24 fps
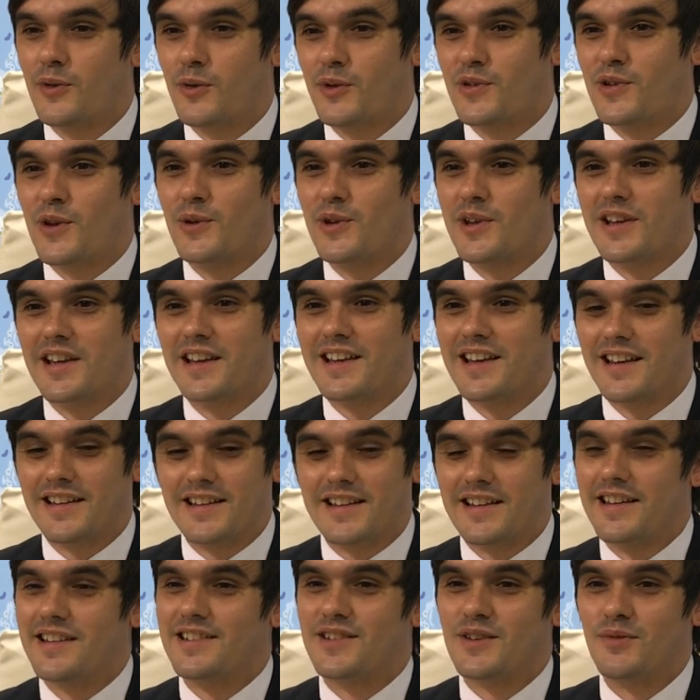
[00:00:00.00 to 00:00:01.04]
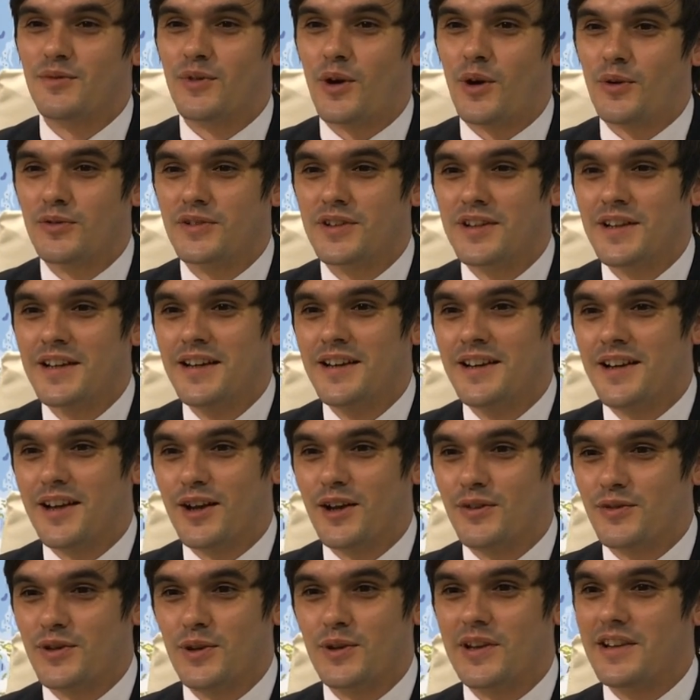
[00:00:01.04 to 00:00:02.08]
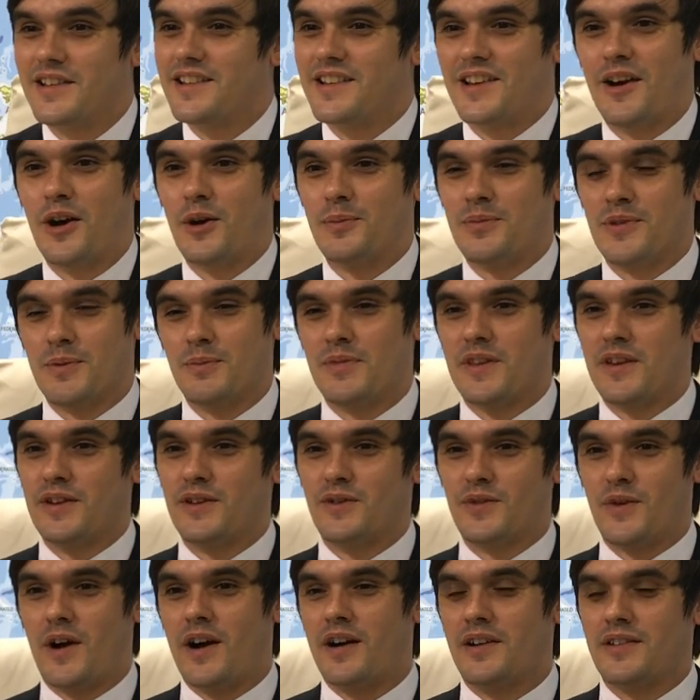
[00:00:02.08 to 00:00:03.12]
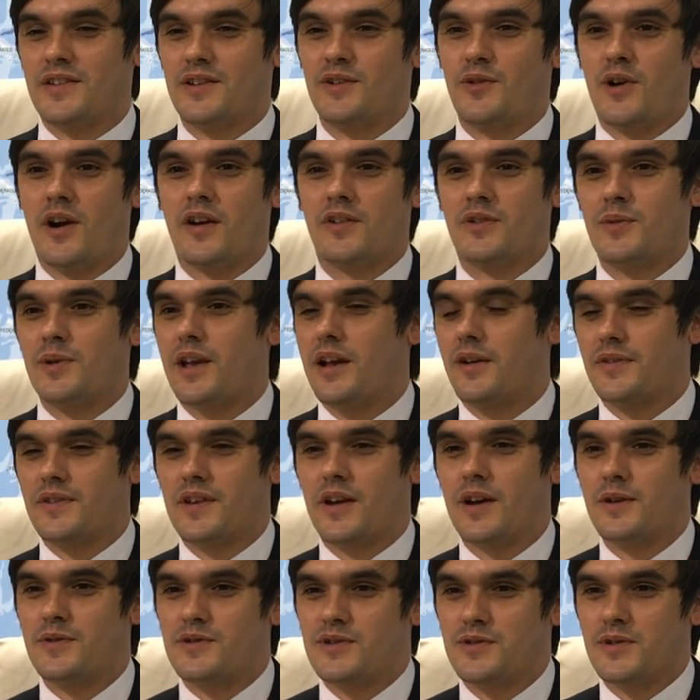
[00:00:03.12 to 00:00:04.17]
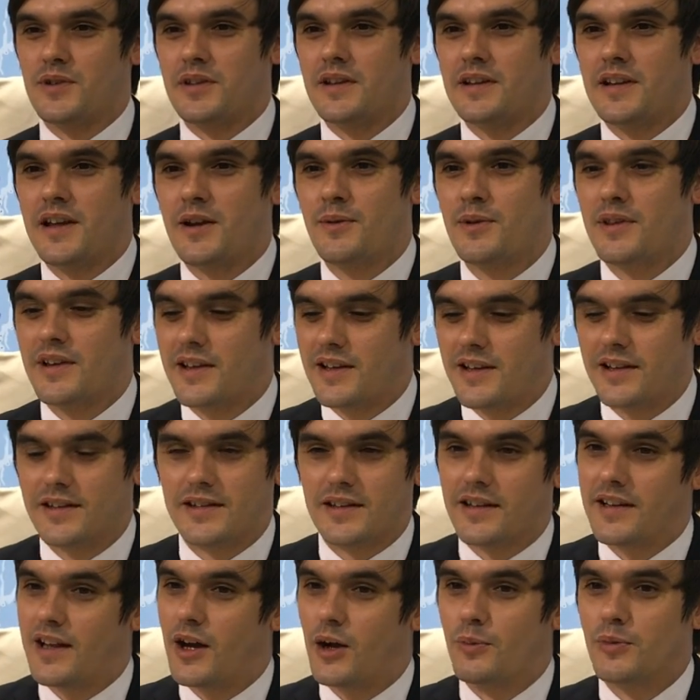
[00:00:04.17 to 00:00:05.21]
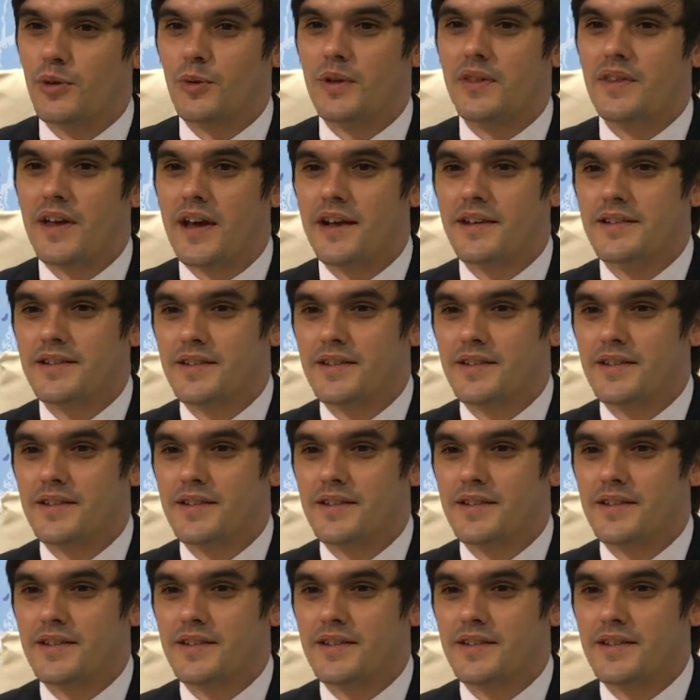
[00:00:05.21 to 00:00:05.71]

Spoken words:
Also, you can get the kids involved. If you need to cut up some things for arts and crafts, we have times during the day where the kids can help you with that.